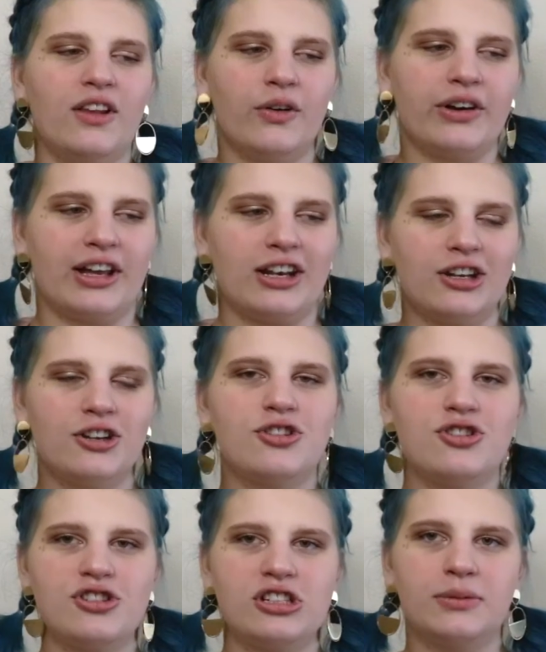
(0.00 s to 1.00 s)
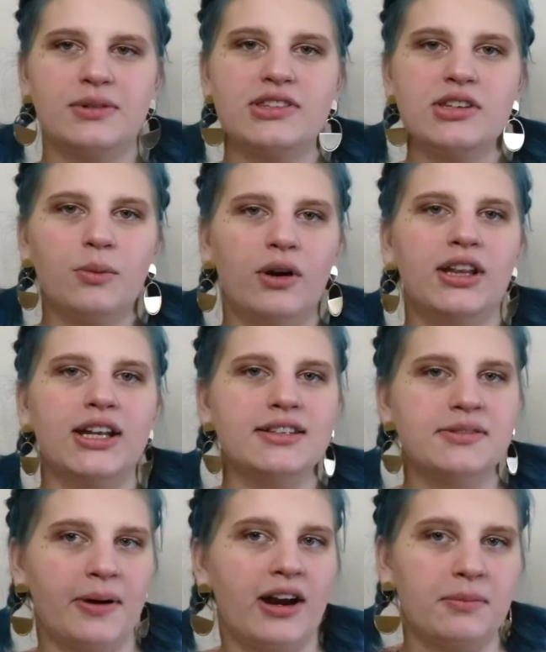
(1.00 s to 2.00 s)
Logan, she was the one that
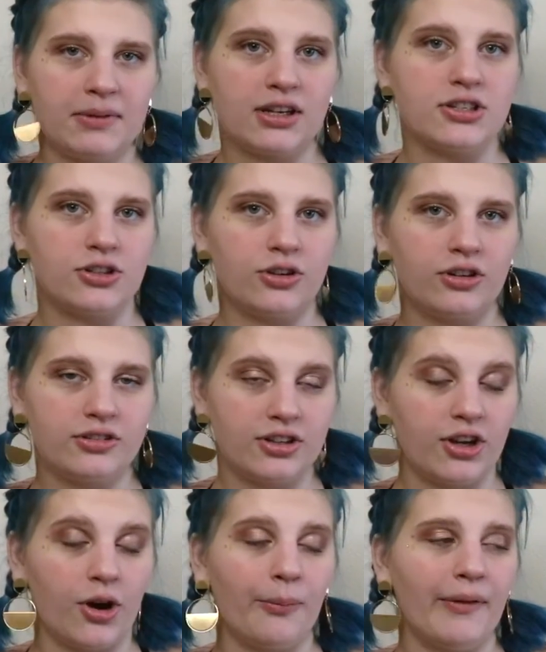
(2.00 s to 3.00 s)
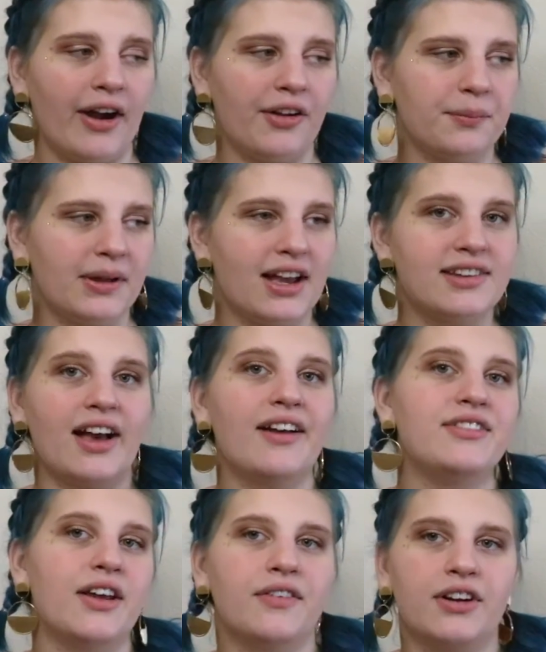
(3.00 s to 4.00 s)
inspired me to go brown because
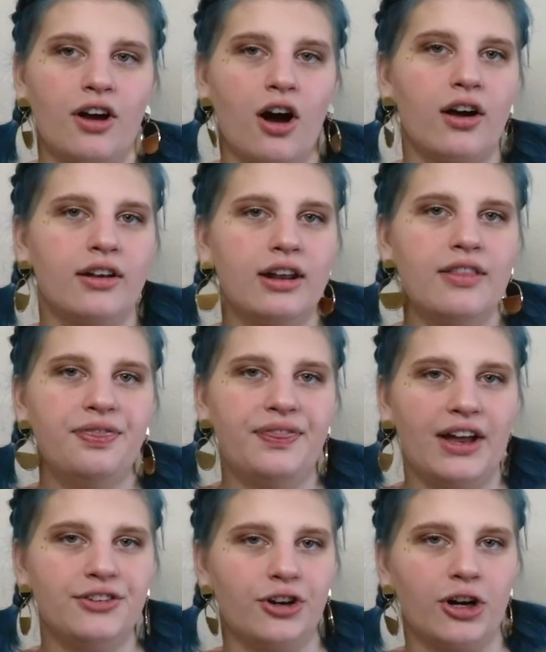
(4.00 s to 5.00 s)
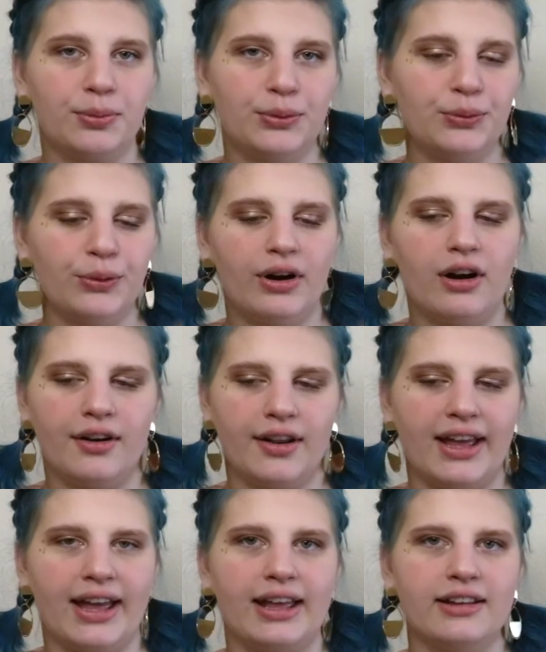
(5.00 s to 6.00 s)
I've never gone that dark before on
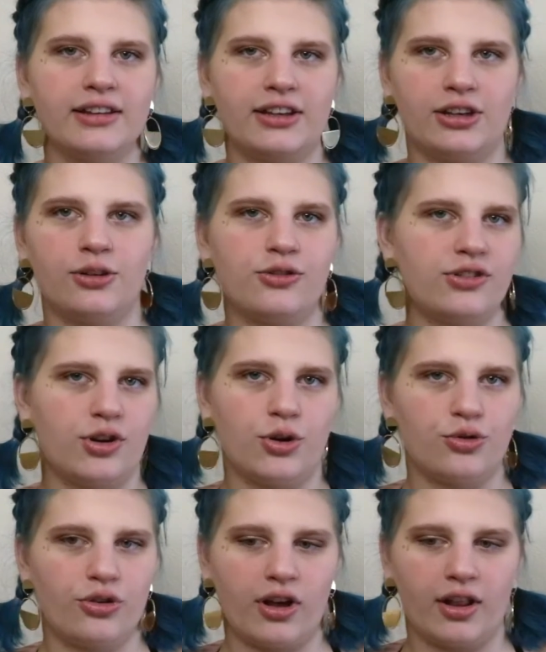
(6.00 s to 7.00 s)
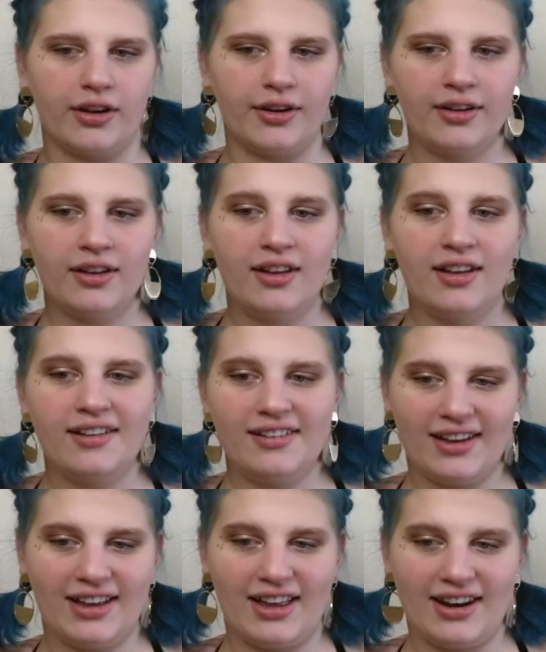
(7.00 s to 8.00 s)
a just neutral color.
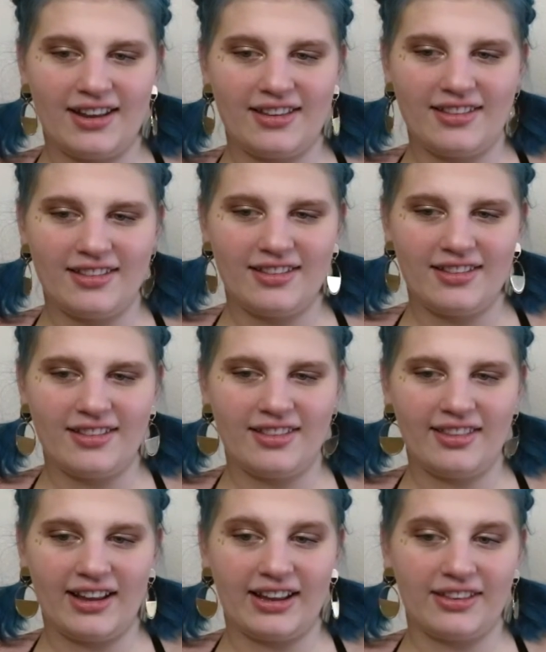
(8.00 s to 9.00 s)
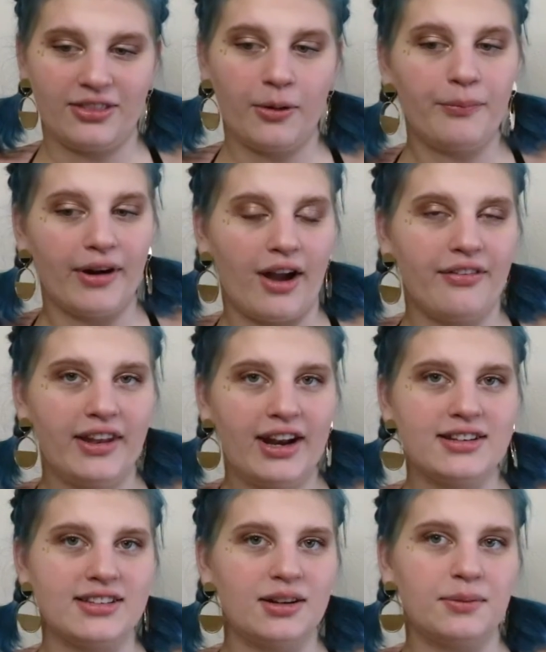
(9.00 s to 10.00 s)
And like the brown that
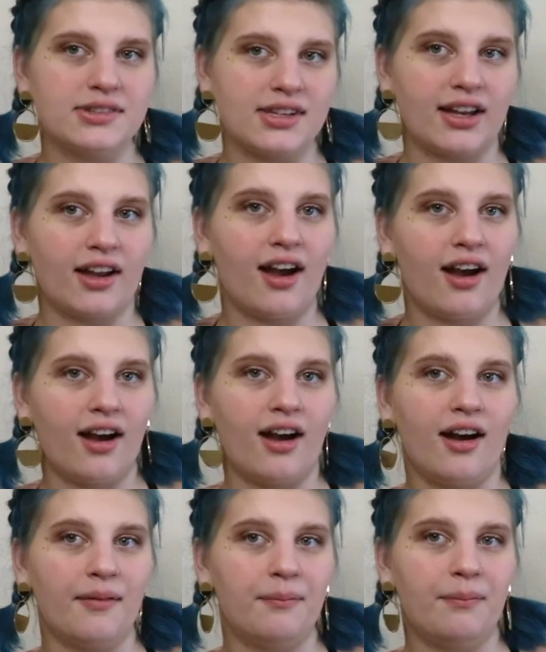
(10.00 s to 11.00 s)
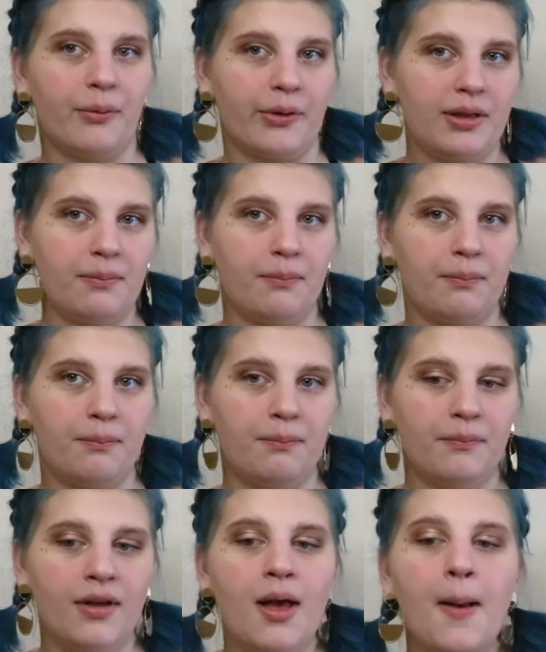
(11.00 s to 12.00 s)
I did was like a pretty
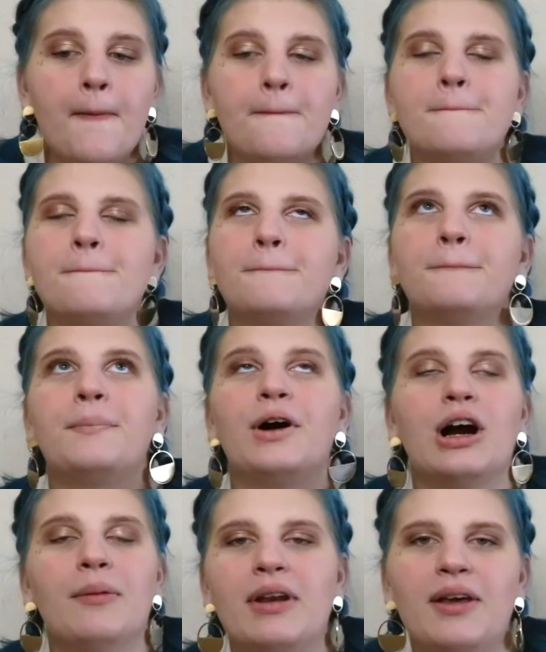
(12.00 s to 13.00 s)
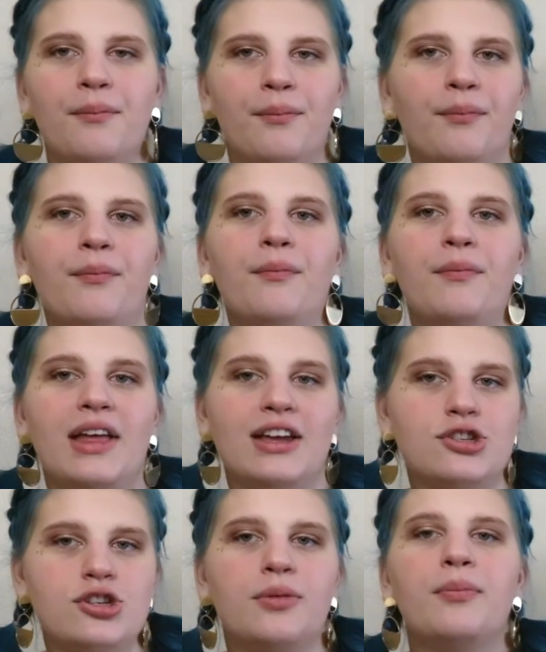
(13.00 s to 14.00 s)

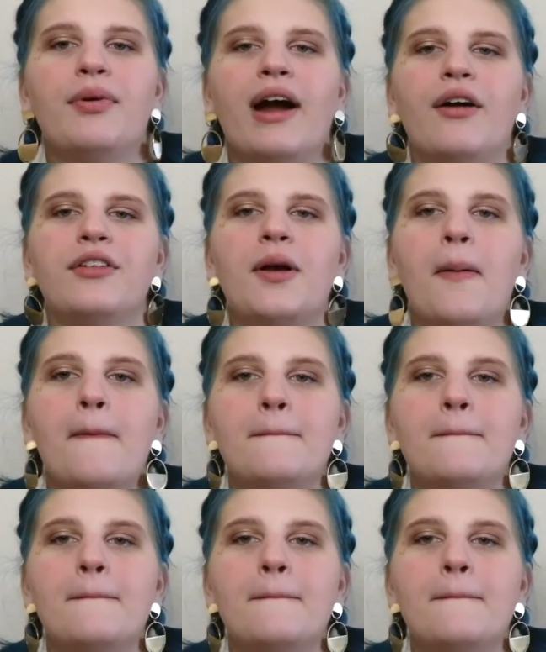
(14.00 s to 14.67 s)
permanent-ish brown